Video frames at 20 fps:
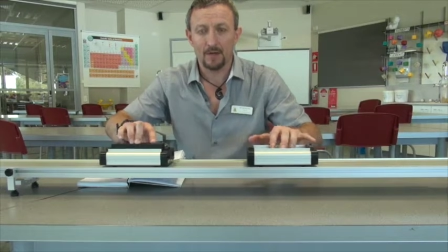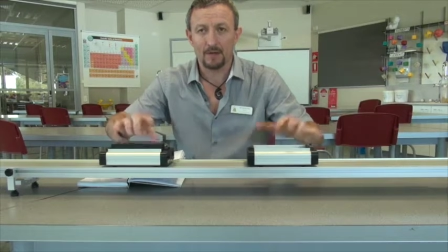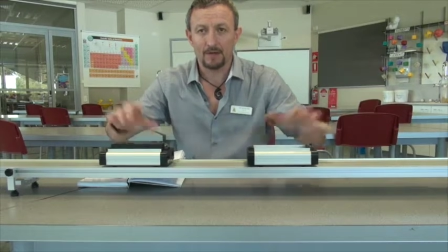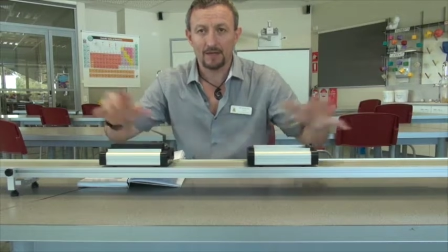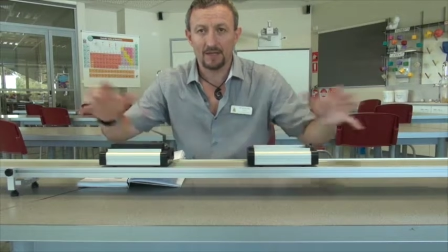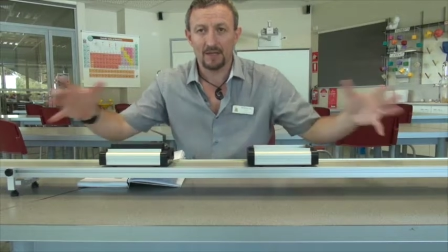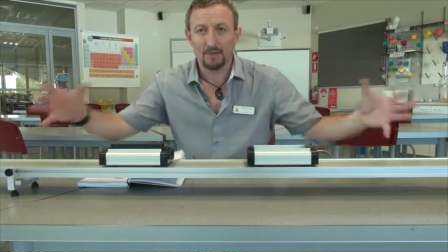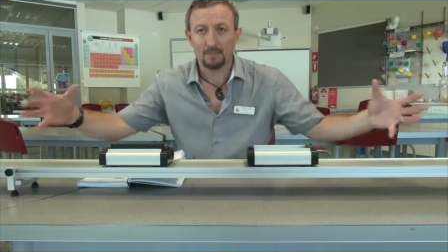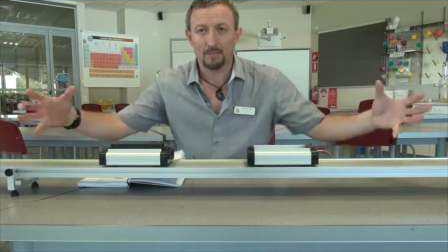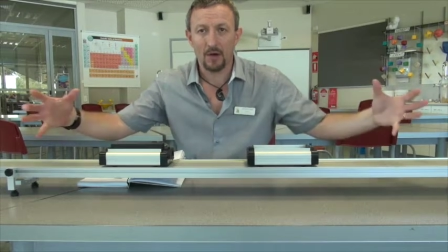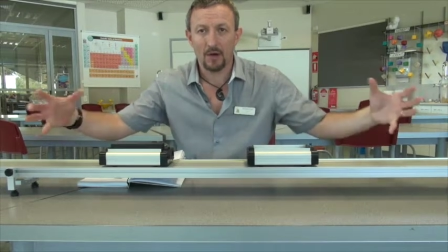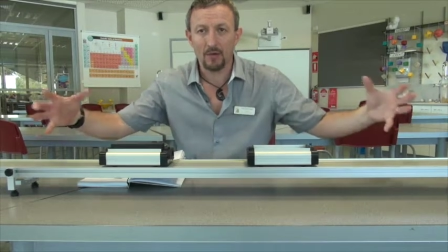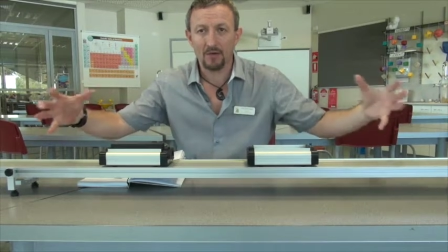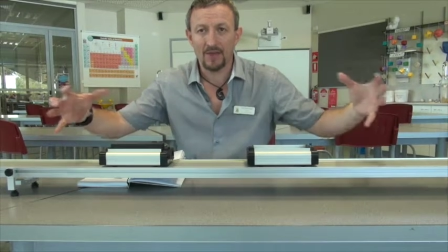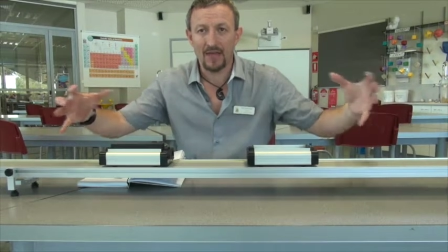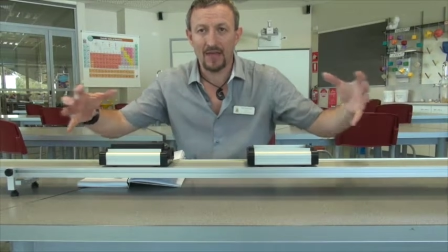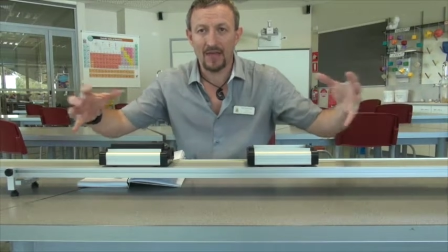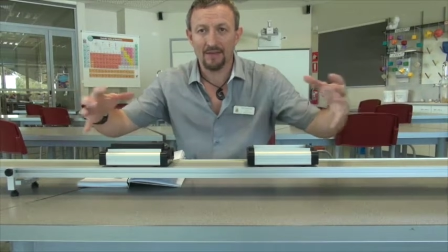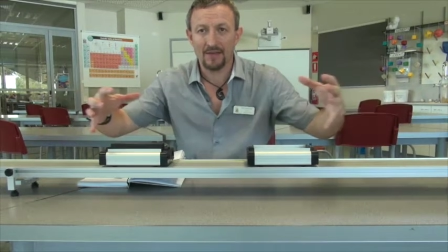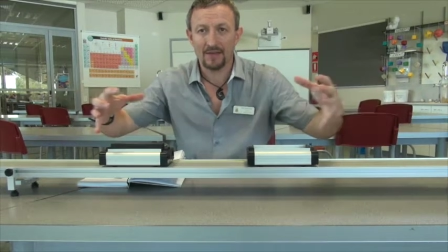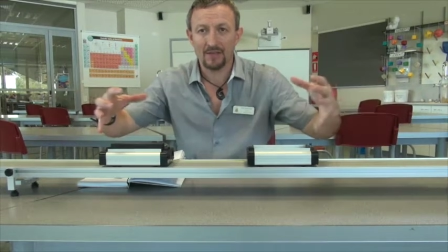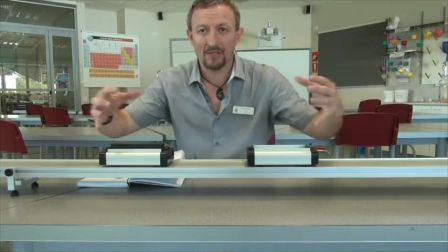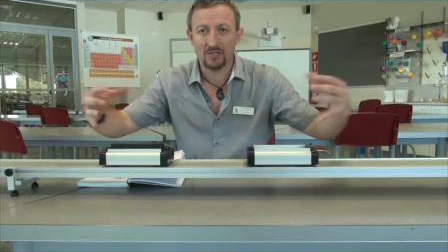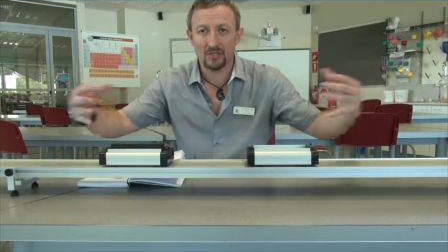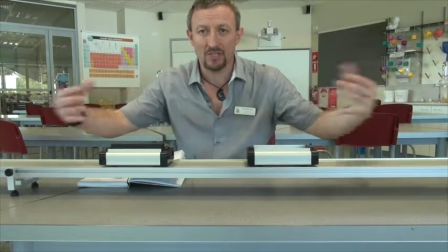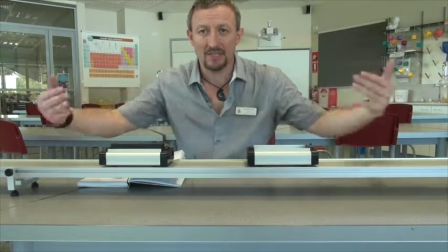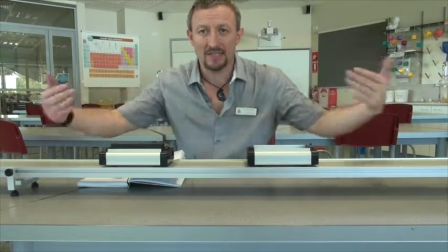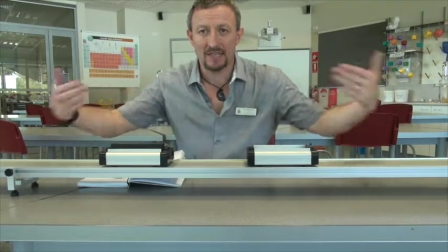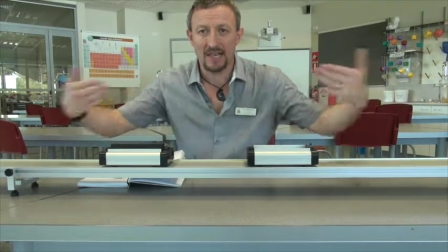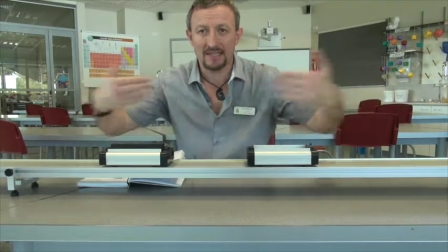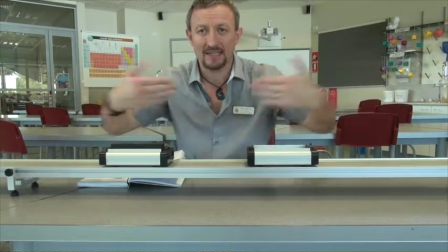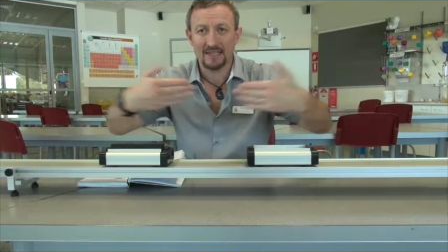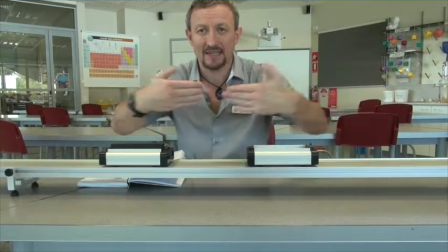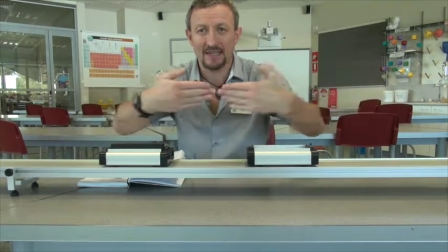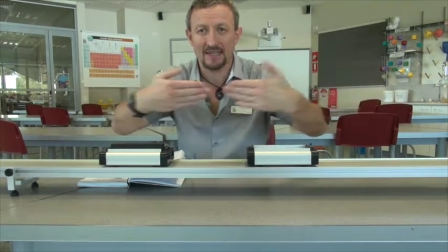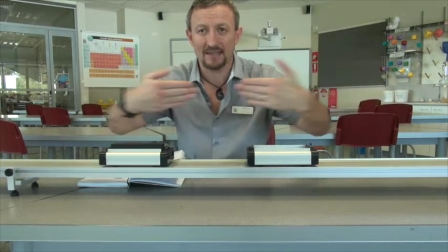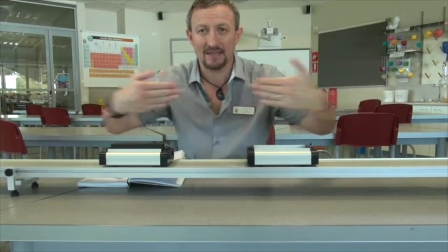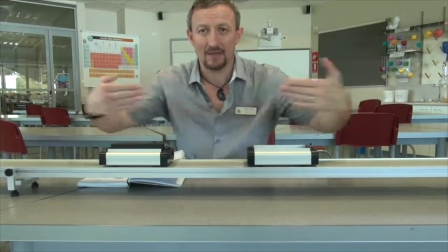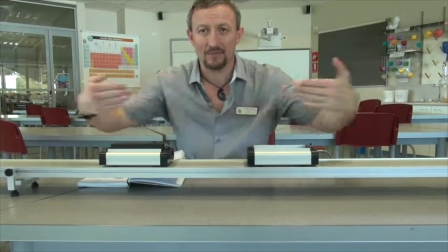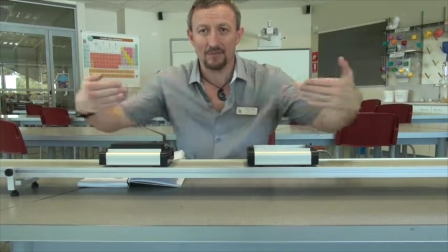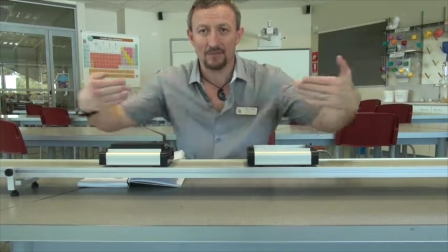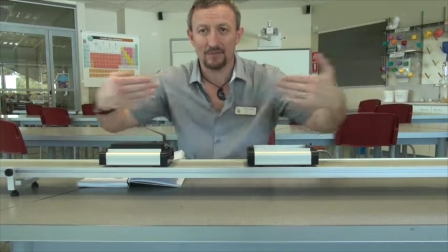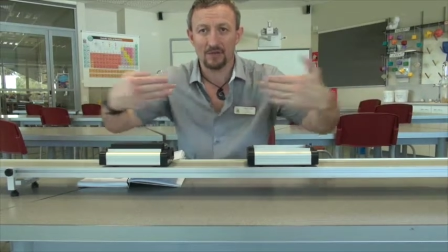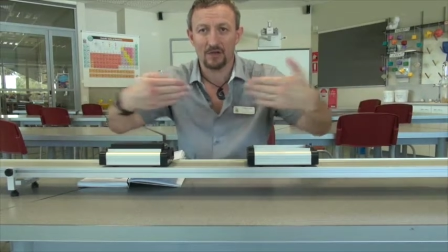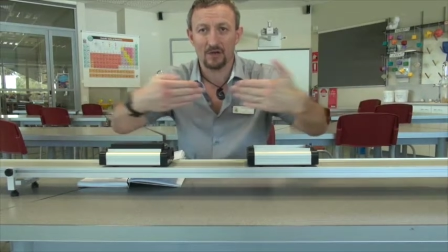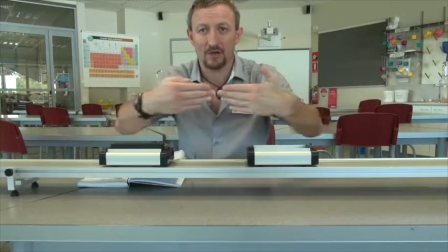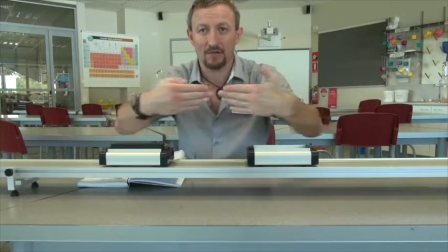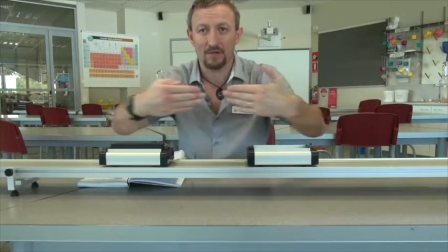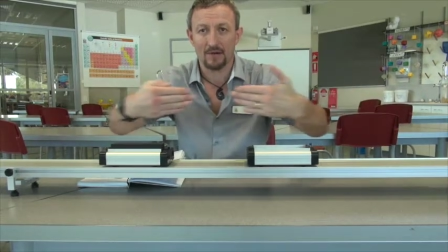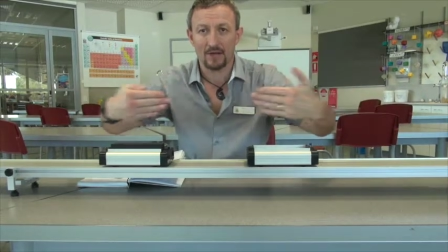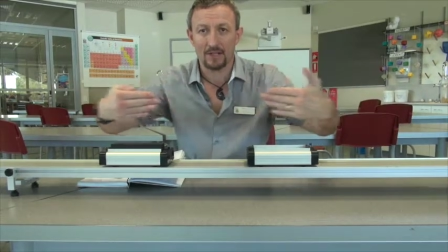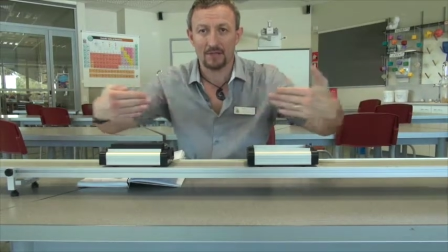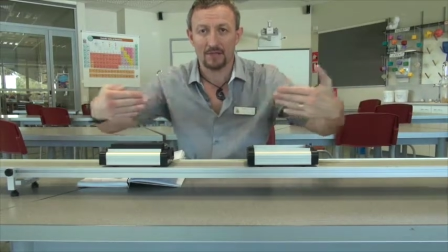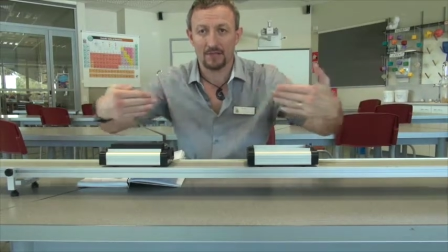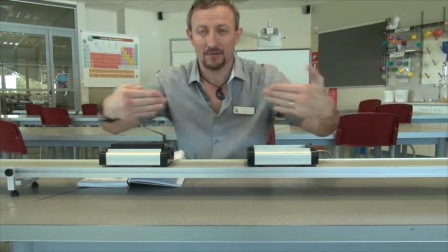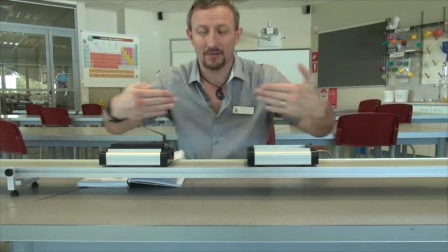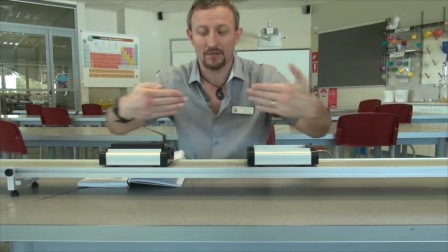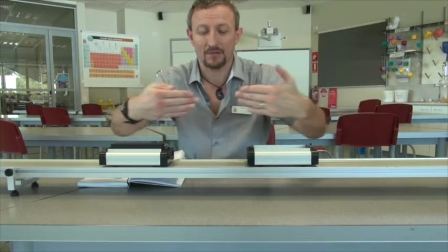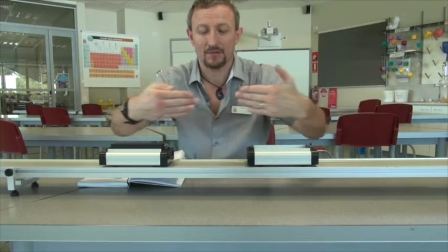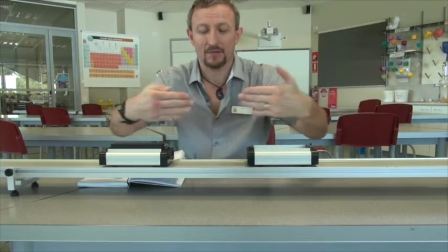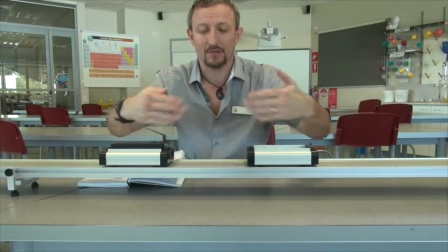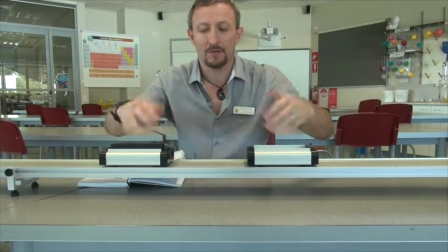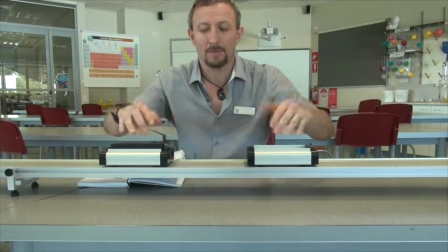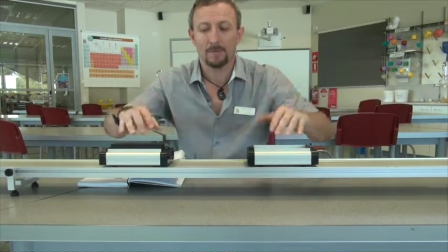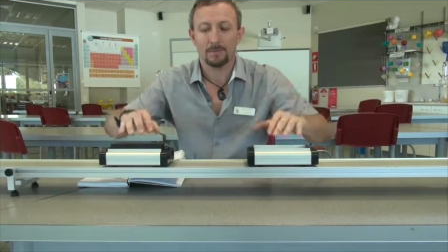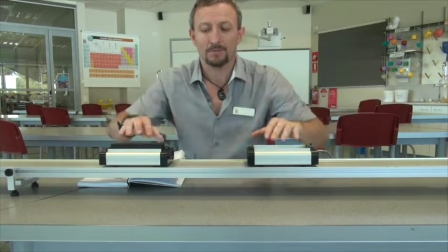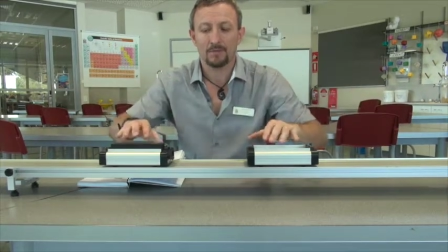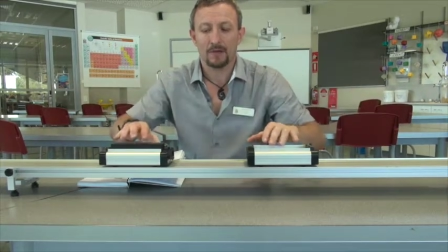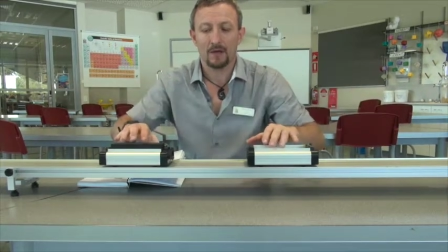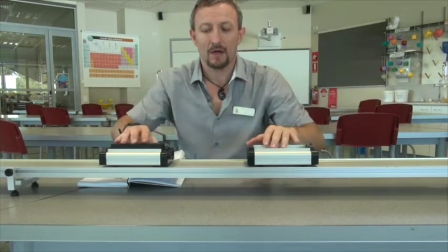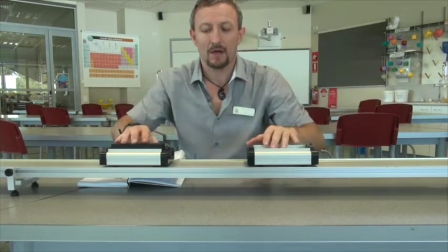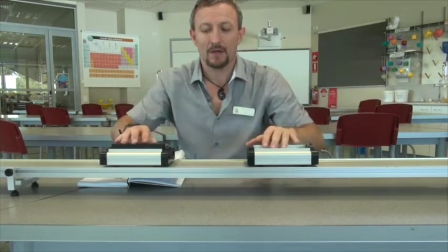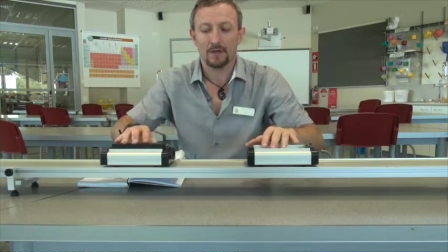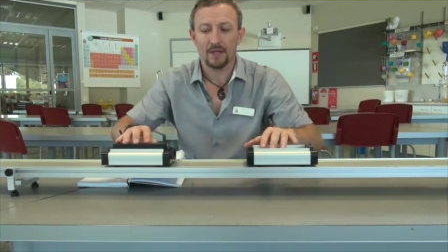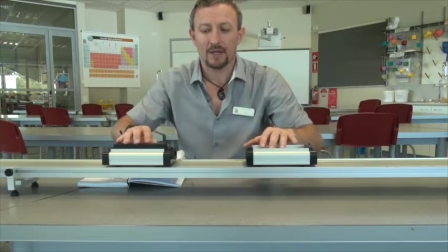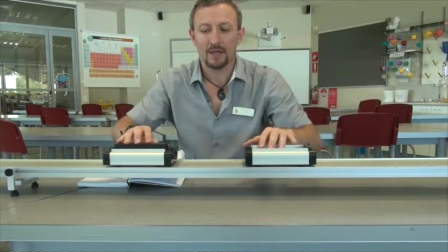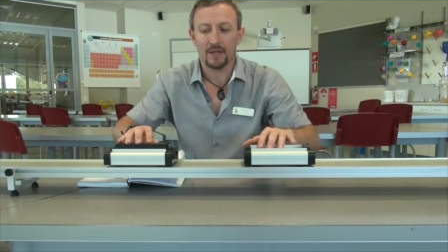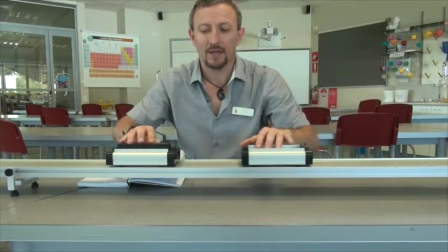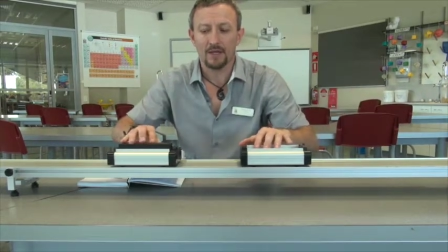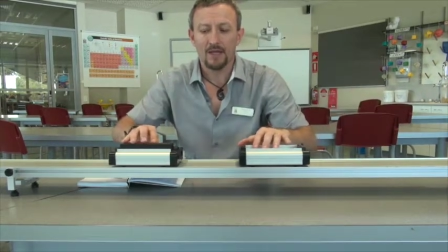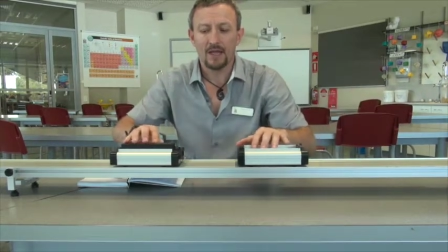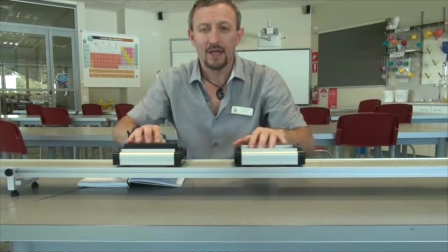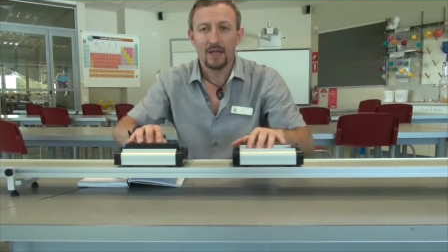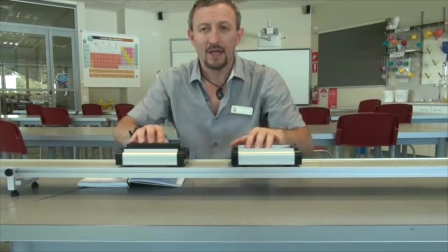So they both have energies acting in different directions, okay?